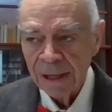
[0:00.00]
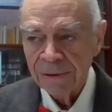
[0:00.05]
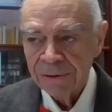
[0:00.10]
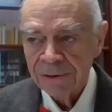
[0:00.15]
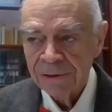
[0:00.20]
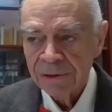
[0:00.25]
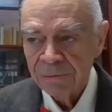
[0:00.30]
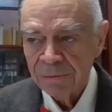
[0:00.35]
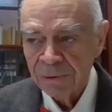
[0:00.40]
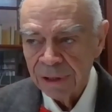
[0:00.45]

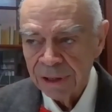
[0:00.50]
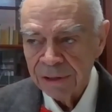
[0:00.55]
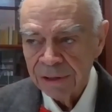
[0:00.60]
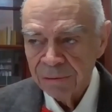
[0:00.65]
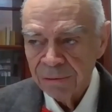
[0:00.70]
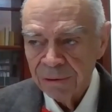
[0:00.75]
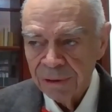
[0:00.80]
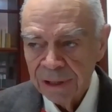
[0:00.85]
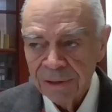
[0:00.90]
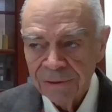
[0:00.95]

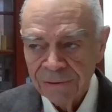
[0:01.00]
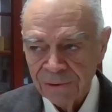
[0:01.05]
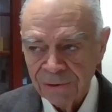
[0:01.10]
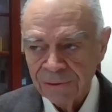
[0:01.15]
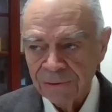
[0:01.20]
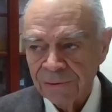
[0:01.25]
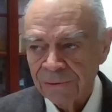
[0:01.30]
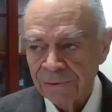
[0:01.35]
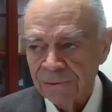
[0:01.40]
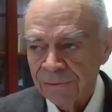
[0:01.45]
2020
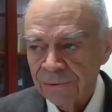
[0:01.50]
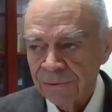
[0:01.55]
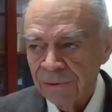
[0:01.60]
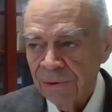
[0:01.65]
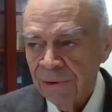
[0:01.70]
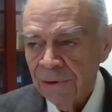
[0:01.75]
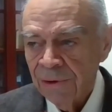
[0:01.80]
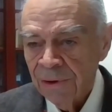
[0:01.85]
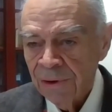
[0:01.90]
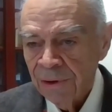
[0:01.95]
census.
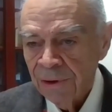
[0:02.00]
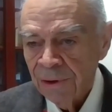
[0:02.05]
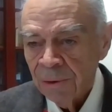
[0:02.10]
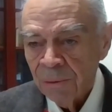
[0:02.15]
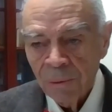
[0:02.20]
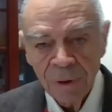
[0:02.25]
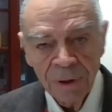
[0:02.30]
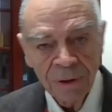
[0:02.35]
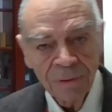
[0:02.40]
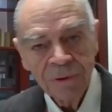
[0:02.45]

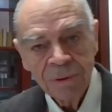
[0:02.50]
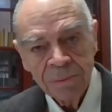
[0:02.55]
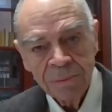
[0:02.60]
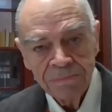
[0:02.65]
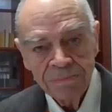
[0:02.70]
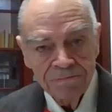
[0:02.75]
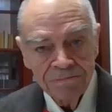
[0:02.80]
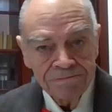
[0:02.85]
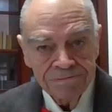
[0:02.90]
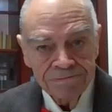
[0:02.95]
One of the
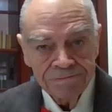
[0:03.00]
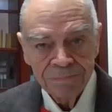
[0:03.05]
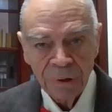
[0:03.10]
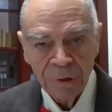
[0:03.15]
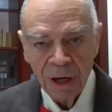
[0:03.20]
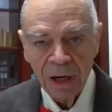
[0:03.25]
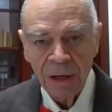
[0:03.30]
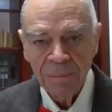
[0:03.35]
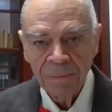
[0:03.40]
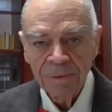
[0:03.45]

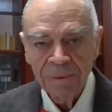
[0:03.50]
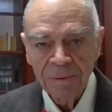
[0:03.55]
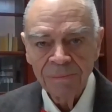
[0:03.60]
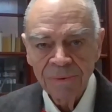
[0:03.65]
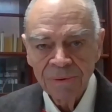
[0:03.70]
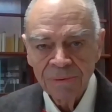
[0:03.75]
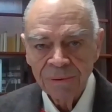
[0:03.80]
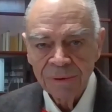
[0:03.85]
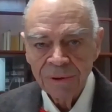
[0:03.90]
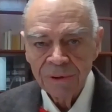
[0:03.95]
problems with
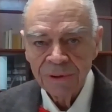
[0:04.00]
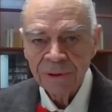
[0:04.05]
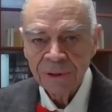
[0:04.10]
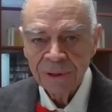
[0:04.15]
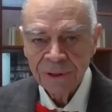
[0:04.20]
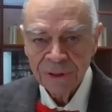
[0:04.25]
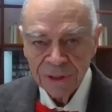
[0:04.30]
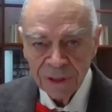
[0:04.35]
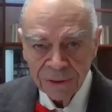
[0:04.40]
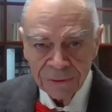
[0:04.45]
the
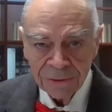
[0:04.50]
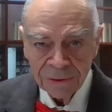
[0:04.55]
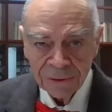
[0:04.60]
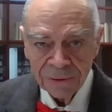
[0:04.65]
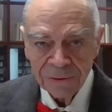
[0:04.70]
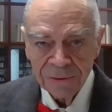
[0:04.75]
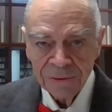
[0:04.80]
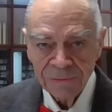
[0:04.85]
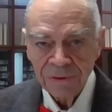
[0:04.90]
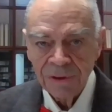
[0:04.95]
census,
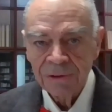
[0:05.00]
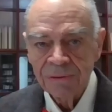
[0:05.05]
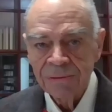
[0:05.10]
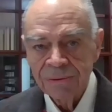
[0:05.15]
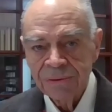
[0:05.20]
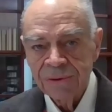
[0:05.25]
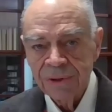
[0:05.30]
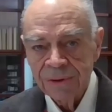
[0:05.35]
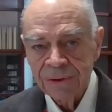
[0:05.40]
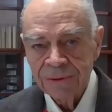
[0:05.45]
federal
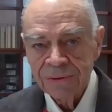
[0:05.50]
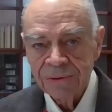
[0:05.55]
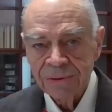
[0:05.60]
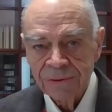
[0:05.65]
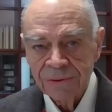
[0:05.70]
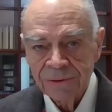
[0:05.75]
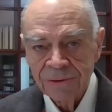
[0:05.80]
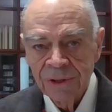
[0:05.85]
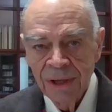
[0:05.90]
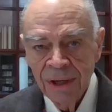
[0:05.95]
census,
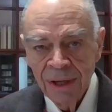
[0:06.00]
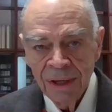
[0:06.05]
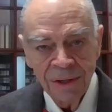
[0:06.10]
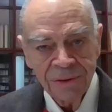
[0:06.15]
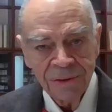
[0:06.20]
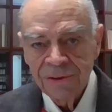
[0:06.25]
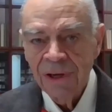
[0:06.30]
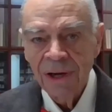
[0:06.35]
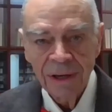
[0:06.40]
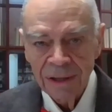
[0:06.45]
is
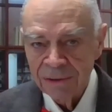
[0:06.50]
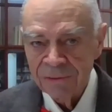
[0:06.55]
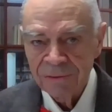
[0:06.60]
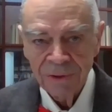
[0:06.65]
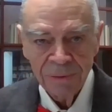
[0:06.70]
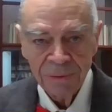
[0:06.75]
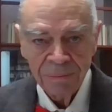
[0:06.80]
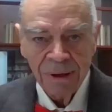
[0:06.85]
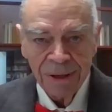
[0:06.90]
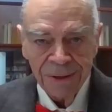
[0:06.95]
not
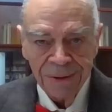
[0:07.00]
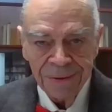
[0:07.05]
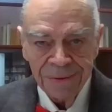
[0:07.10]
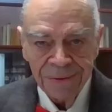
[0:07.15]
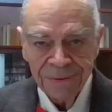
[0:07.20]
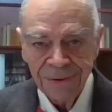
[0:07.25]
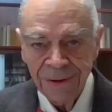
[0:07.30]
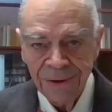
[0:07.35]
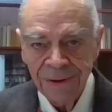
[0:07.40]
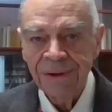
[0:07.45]
everybody is
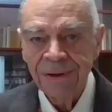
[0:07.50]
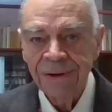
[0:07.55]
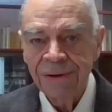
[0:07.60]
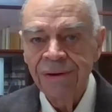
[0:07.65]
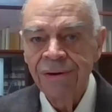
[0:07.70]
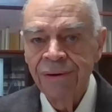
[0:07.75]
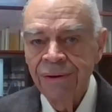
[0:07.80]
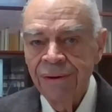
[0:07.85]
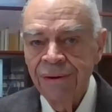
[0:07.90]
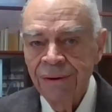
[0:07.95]
on it.
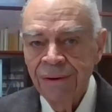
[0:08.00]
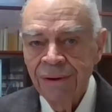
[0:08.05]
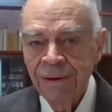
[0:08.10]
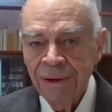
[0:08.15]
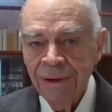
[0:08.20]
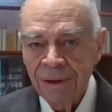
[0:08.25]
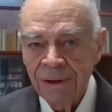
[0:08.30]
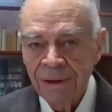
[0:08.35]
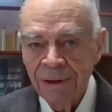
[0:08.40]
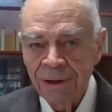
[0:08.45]

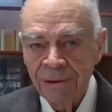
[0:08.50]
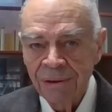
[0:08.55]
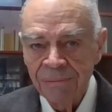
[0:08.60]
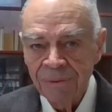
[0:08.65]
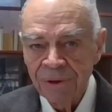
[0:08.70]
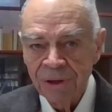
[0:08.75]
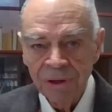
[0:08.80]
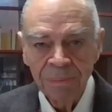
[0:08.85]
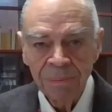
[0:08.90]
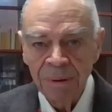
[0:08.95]

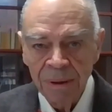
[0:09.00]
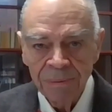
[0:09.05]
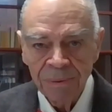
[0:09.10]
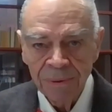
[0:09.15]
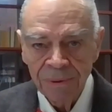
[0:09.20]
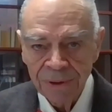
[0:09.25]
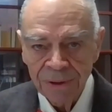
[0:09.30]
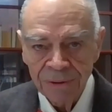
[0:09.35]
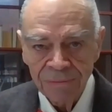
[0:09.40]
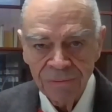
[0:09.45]
There are people
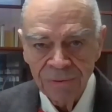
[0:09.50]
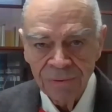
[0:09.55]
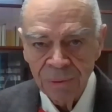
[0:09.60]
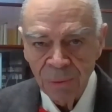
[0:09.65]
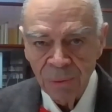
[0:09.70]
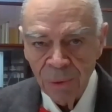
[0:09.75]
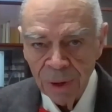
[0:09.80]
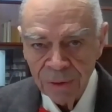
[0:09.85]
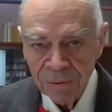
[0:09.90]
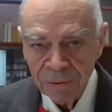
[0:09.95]
that for
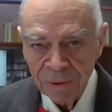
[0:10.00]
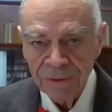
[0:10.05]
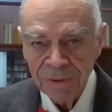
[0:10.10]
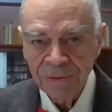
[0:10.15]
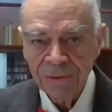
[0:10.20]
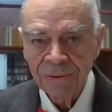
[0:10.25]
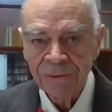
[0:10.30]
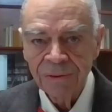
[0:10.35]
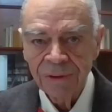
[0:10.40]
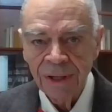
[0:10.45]
one
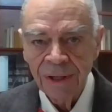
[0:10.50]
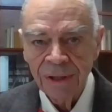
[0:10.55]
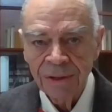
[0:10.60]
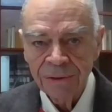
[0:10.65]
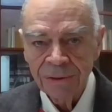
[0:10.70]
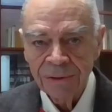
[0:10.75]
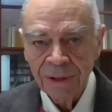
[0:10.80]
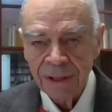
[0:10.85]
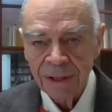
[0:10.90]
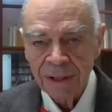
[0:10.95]
reason or
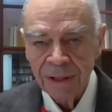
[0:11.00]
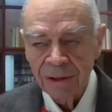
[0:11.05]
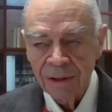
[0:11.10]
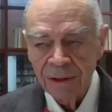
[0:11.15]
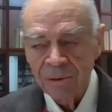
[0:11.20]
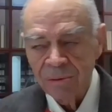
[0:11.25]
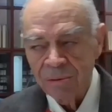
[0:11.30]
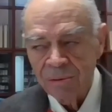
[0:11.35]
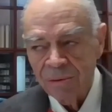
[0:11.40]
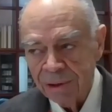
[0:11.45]
another, they don't
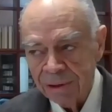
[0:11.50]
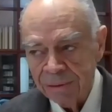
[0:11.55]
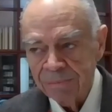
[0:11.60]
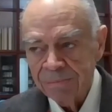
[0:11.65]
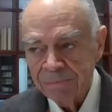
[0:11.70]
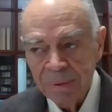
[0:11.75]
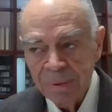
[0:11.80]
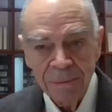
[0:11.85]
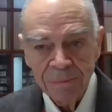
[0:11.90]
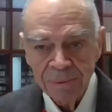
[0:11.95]
want
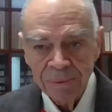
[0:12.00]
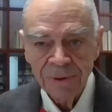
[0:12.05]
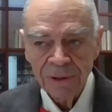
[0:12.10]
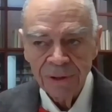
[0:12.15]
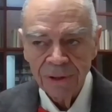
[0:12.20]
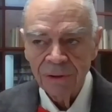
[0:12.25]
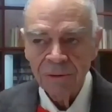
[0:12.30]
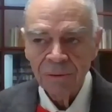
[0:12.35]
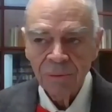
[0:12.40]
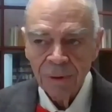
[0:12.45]
people to know
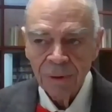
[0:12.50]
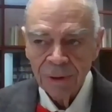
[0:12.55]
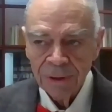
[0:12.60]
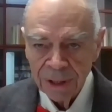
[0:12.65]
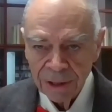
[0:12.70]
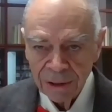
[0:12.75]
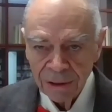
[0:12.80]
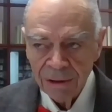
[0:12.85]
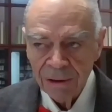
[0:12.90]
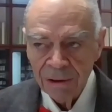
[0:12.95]
where they
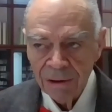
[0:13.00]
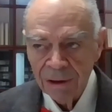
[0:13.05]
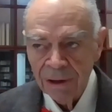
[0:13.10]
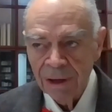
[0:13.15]
are.